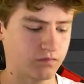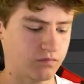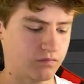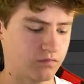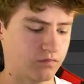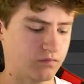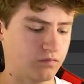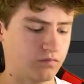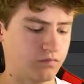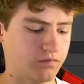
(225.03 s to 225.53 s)

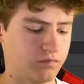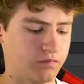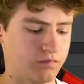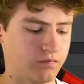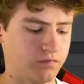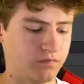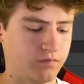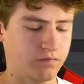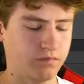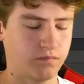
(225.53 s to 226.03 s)

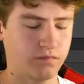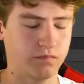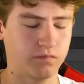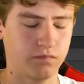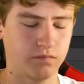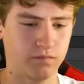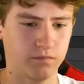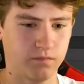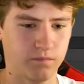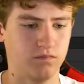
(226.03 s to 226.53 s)

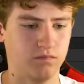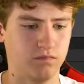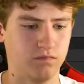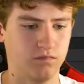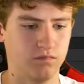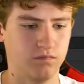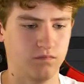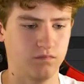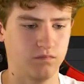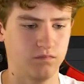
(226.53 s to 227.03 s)

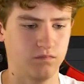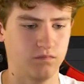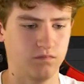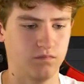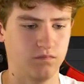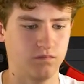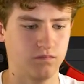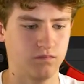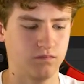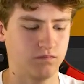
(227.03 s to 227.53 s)

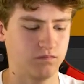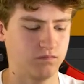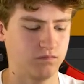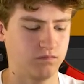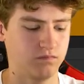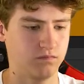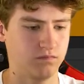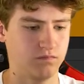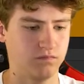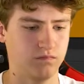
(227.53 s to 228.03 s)

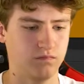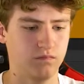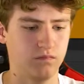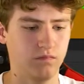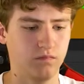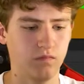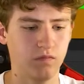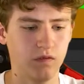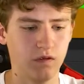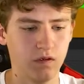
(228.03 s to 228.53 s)

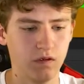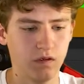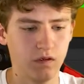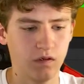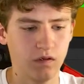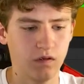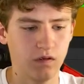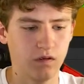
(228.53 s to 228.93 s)
(no one is talking)